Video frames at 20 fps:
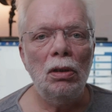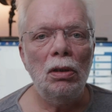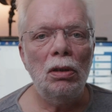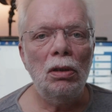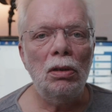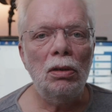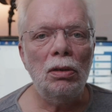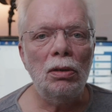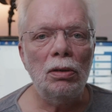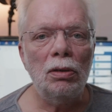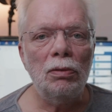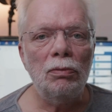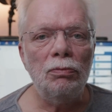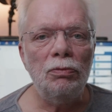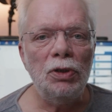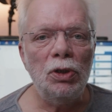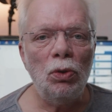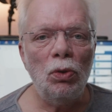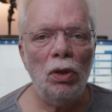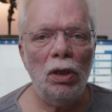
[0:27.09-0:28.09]

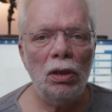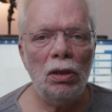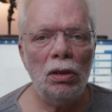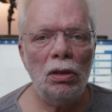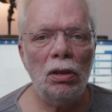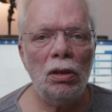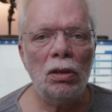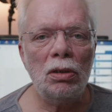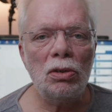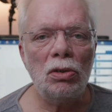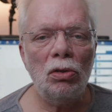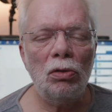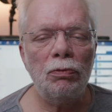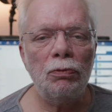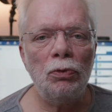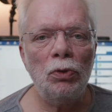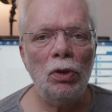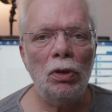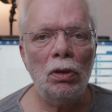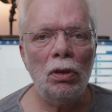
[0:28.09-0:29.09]
video editing
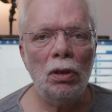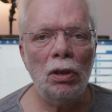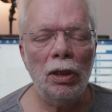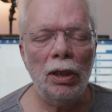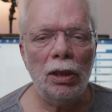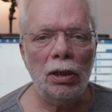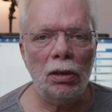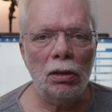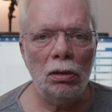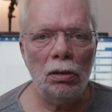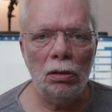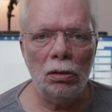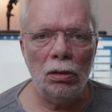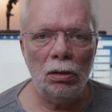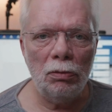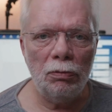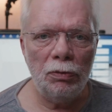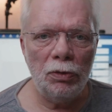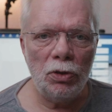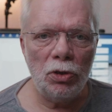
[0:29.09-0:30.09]
software like
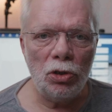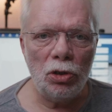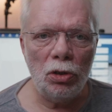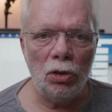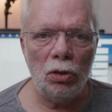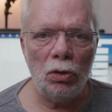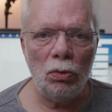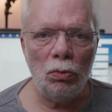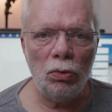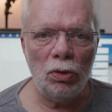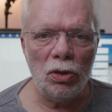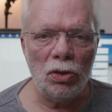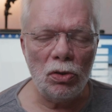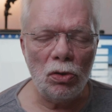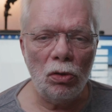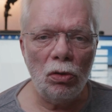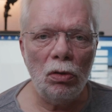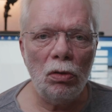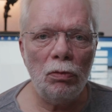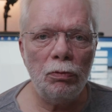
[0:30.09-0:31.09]
Vinci
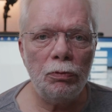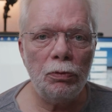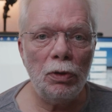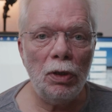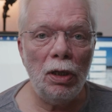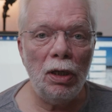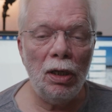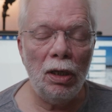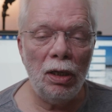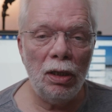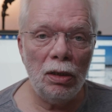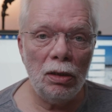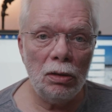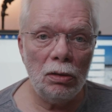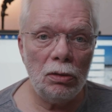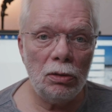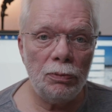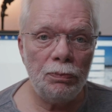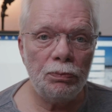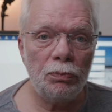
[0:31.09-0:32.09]
Resolve,
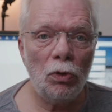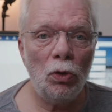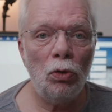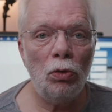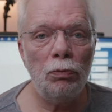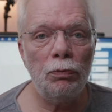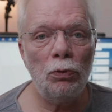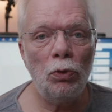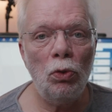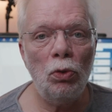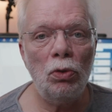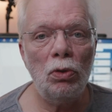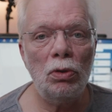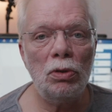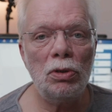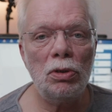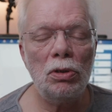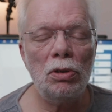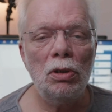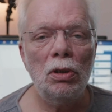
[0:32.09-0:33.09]
and of
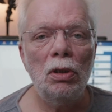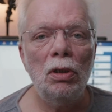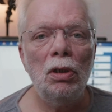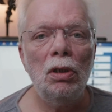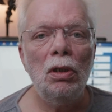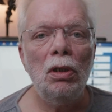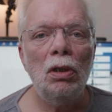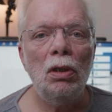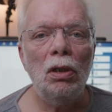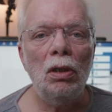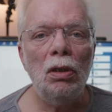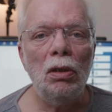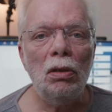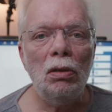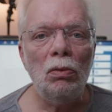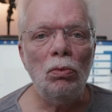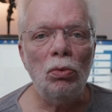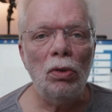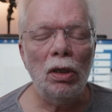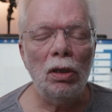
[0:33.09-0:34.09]
course
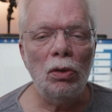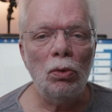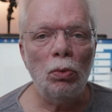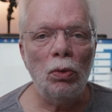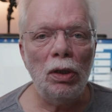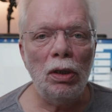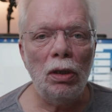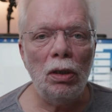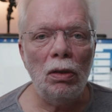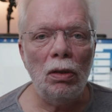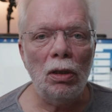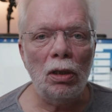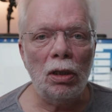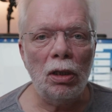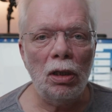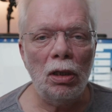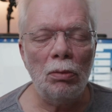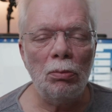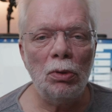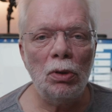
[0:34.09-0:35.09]
right away in the
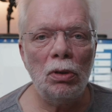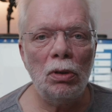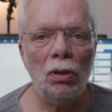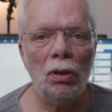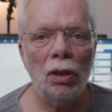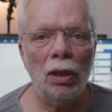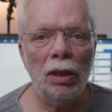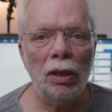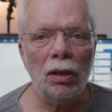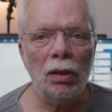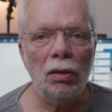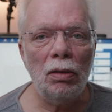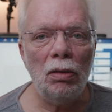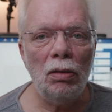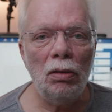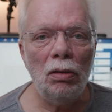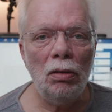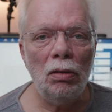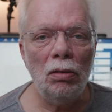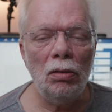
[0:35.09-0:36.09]
camera, like
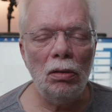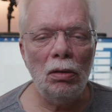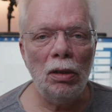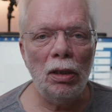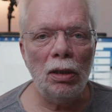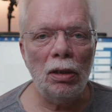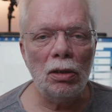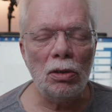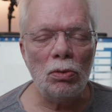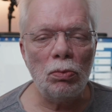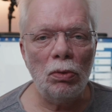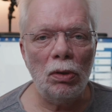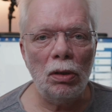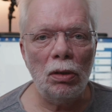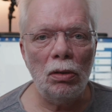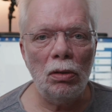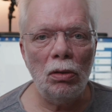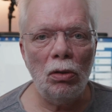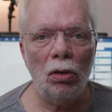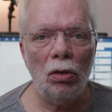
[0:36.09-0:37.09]
that is
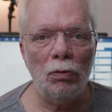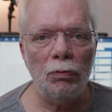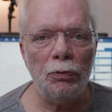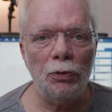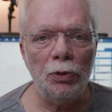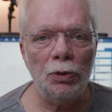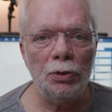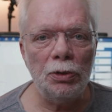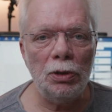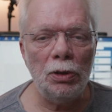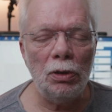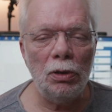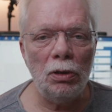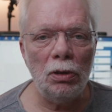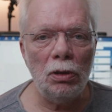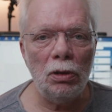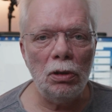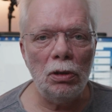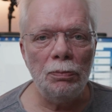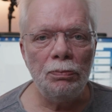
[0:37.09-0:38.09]
one offered in
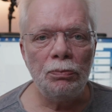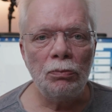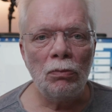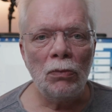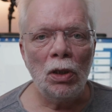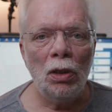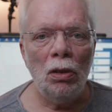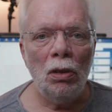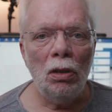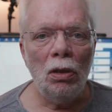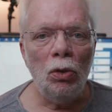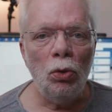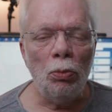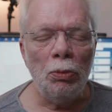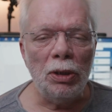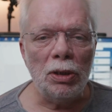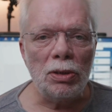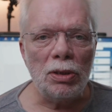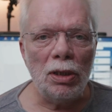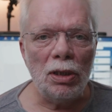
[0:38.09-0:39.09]
the
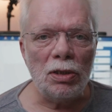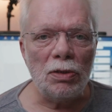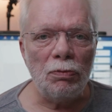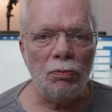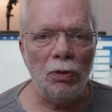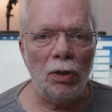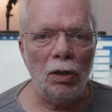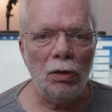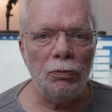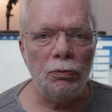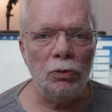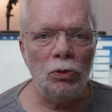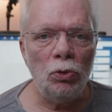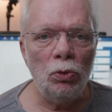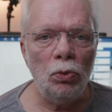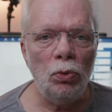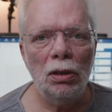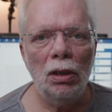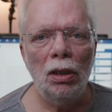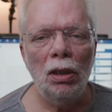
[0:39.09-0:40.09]
Lumix S5
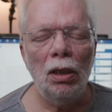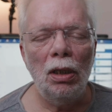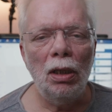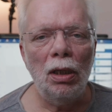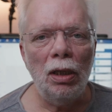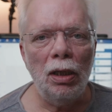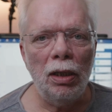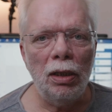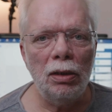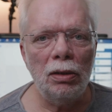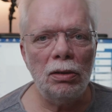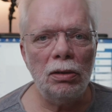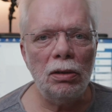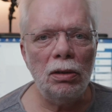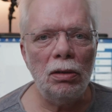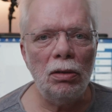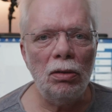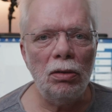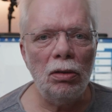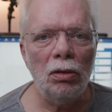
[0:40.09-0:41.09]
II and
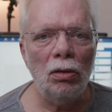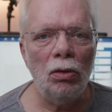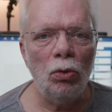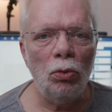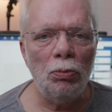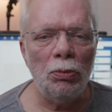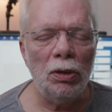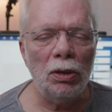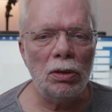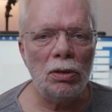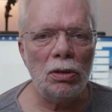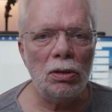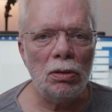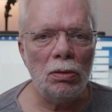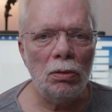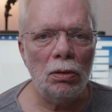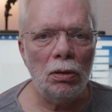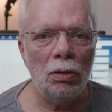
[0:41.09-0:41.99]
in the Lumix